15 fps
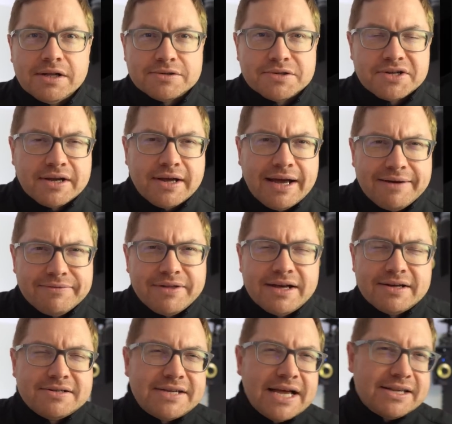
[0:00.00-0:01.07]
So it's going to have
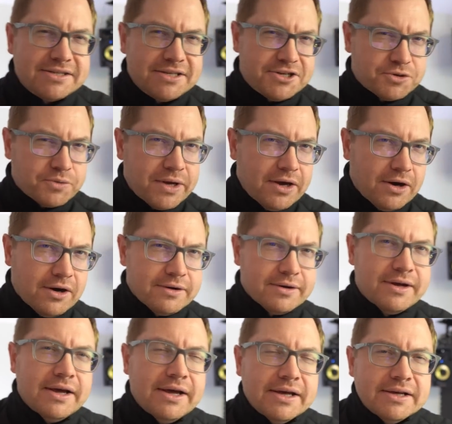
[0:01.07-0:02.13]
that sensor suite on,
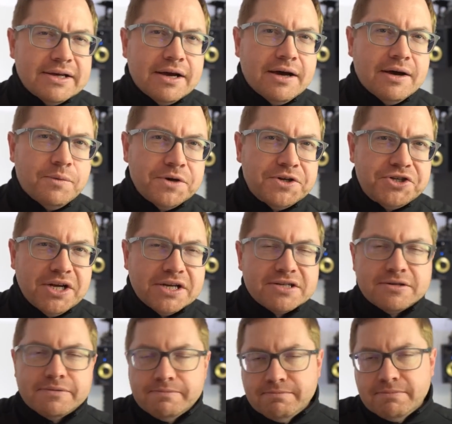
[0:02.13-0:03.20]
which
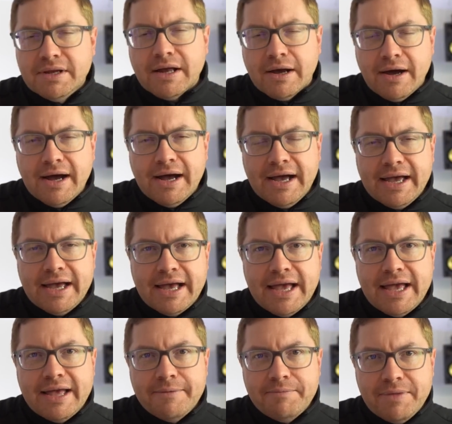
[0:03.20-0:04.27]
does,
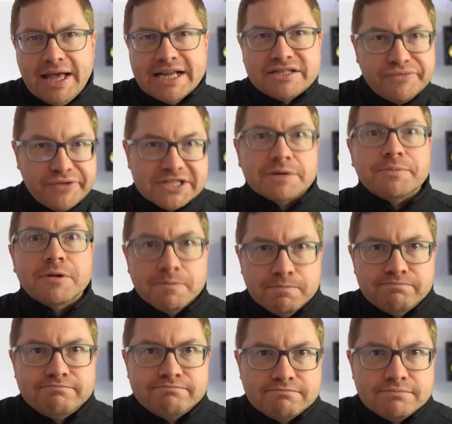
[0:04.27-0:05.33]
it's visible.
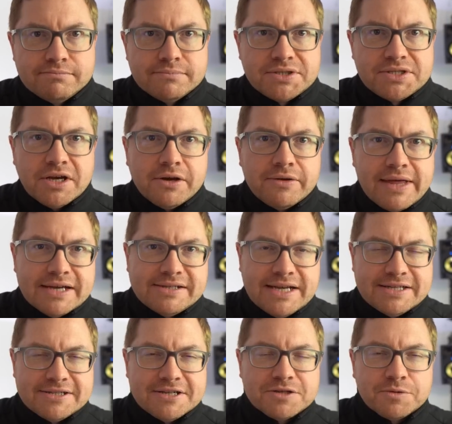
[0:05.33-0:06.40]
So their
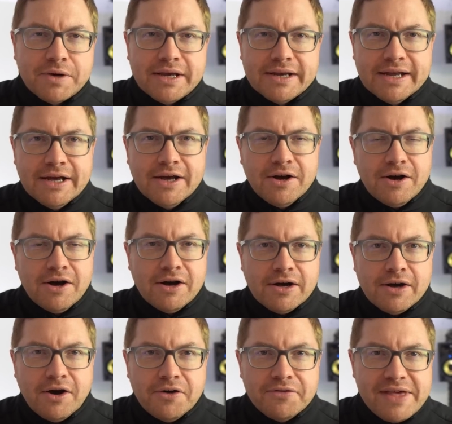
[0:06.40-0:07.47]
sensor suite
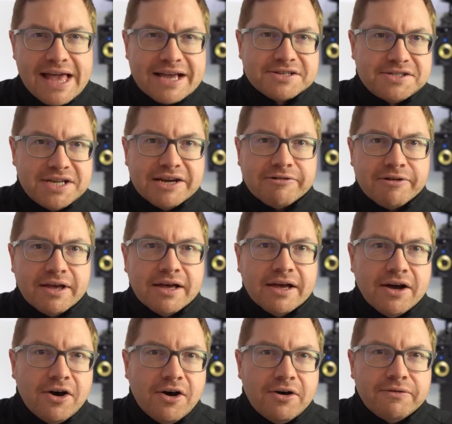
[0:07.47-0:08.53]
on the exterior
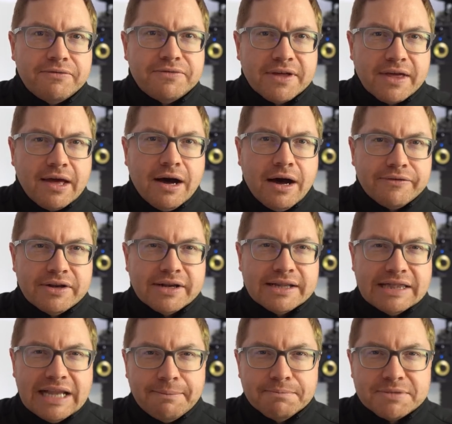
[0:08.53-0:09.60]
of the car. A few little
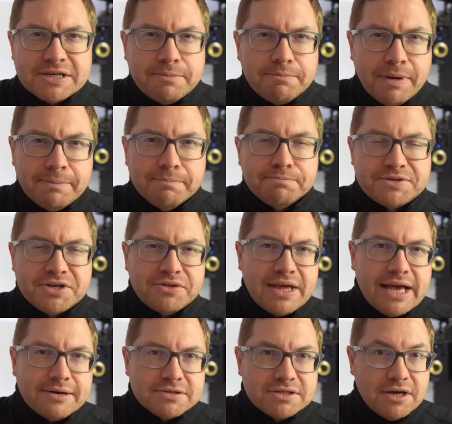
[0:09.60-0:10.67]
lumps and bumps on the
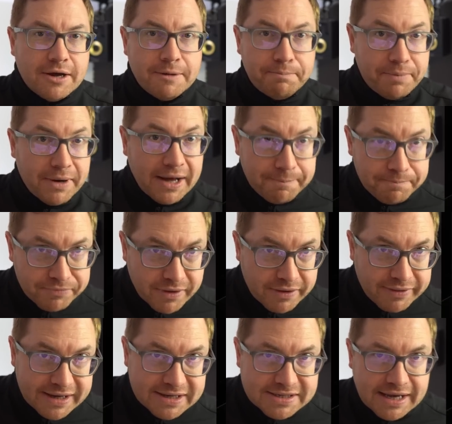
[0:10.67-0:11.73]
outside, but
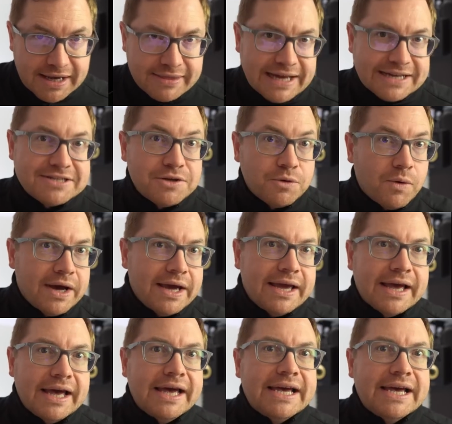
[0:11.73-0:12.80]
they say that's the
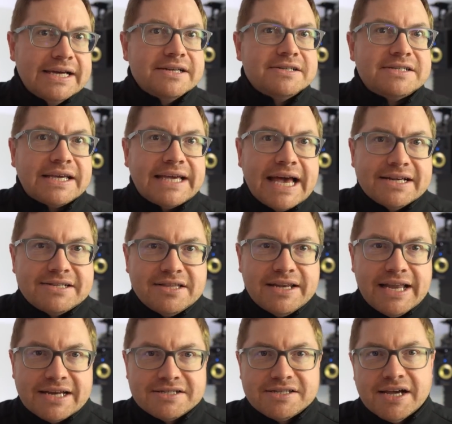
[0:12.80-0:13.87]
way to get to the
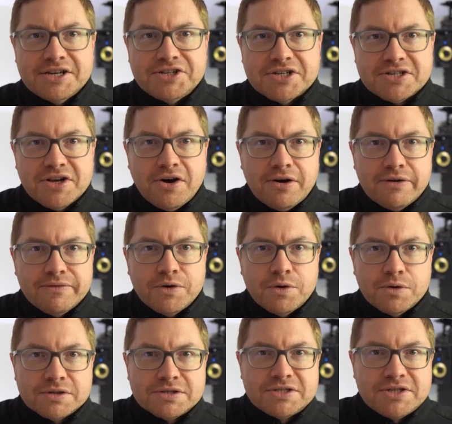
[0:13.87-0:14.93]
next stages of
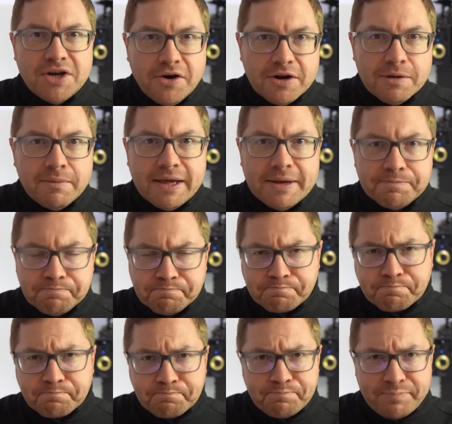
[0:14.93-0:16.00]
autonomy.
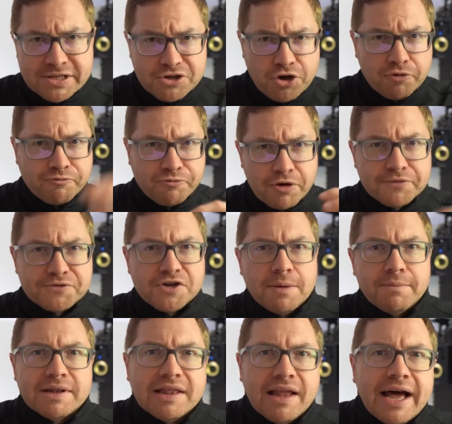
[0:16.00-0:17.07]
It's got rooftop
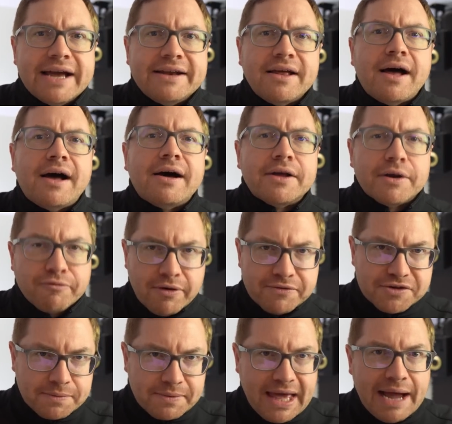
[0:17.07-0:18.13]
LiDAR and a
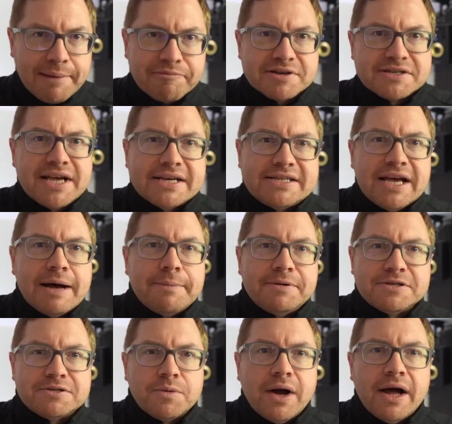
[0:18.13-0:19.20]
rooftop camera setup
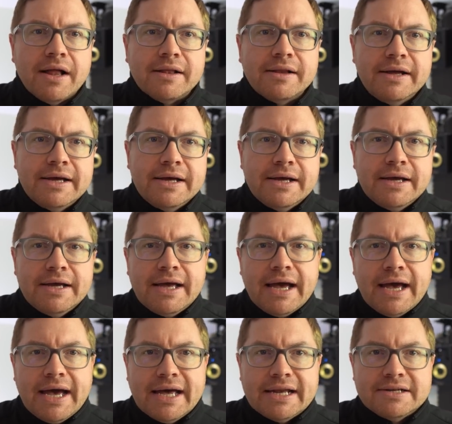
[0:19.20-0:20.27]
as well.
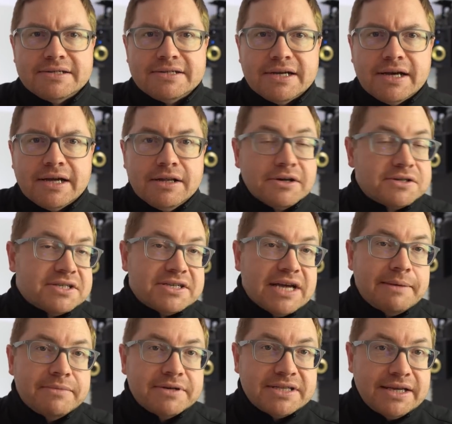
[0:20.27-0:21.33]
And looks the
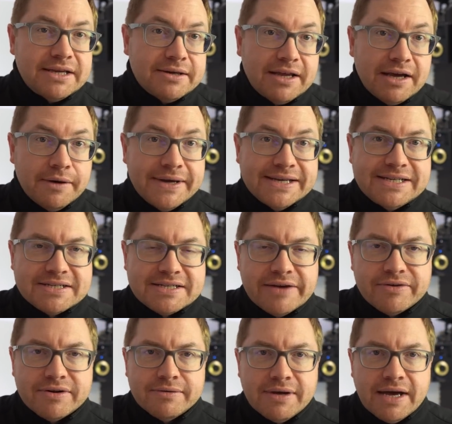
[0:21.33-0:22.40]
same as the NIO
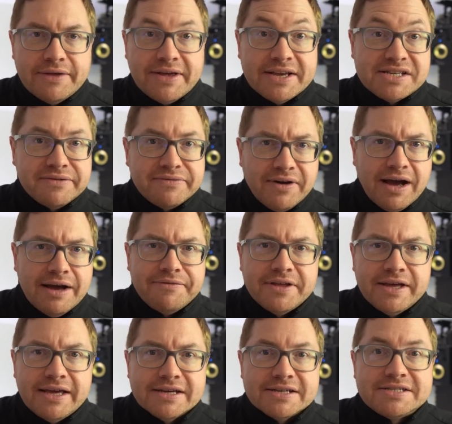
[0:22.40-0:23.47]
ET7 and the ET5,
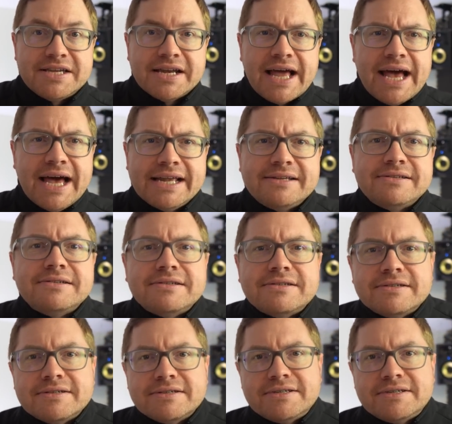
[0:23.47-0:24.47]
the sedans.